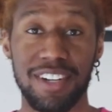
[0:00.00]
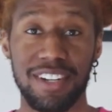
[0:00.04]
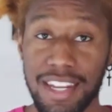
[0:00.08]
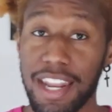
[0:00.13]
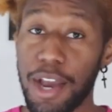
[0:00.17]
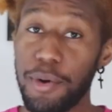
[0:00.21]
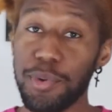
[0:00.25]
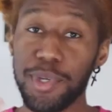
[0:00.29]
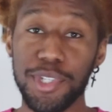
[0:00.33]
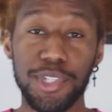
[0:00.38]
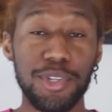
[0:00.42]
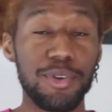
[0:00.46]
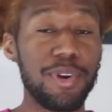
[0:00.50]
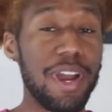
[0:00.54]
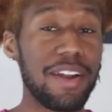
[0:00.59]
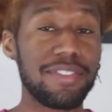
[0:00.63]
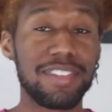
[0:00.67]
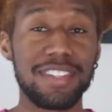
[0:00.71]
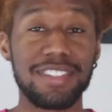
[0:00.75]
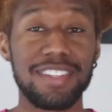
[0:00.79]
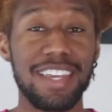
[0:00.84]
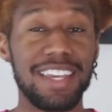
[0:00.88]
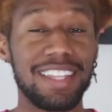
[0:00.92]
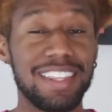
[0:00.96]
Now we do
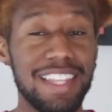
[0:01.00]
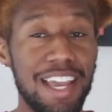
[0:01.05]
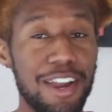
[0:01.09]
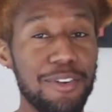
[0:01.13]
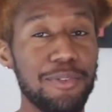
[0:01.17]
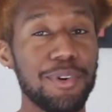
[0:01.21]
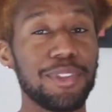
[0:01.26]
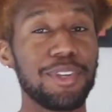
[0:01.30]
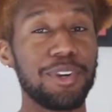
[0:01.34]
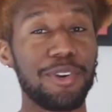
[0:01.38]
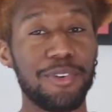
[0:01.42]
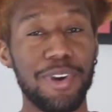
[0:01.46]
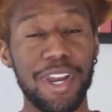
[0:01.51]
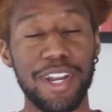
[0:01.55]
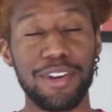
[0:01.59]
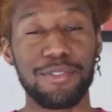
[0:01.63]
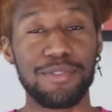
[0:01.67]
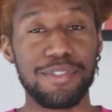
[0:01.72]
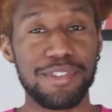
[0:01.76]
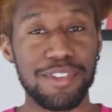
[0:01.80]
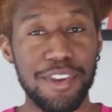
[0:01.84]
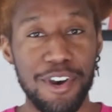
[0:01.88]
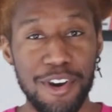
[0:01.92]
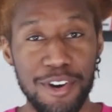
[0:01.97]
have to take that with a grain
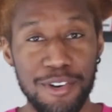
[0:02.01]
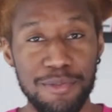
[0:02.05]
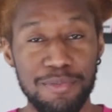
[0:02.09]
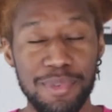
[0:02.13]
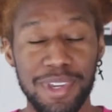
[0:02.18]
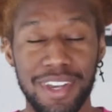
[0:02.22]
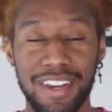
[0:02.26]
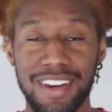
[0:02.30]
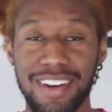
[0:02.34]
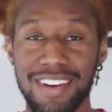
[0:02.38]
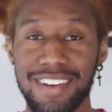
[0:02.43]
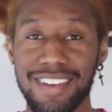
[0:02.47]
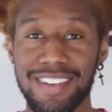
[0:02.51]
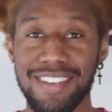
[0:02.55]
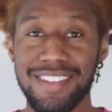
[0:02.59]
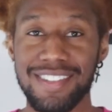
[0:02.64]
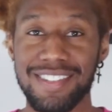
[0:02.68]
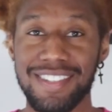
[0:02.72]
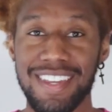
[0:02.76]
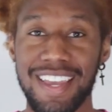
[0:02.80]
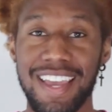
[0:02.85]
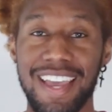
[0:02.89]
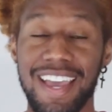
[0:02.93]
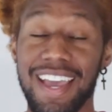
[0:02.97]
of salt
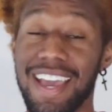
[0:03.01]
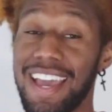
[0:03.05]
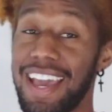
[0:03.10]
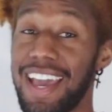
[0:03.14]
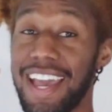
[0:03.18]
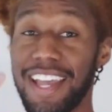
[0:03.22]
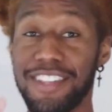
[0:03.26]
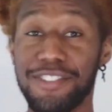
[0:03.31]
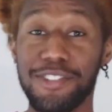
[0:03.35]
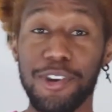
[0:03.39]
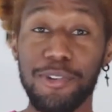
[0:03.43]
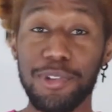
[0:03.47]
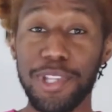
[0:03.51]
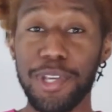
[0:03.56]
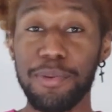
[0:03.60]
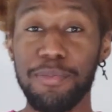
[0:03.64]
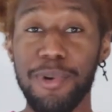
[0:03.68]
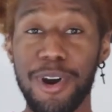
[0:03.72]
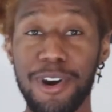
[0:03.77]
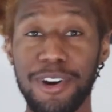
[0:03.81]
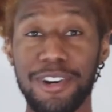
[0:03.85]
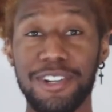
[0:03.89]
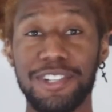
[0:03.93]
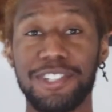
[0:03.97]
because it's only
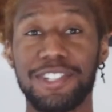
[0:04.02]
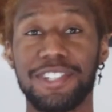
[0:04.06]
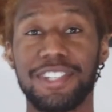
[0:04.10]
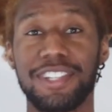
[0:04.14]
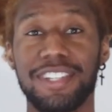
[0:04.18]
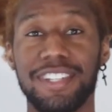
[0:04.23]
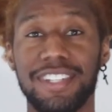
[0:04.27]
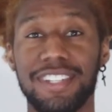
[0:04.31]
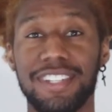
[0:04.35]
March.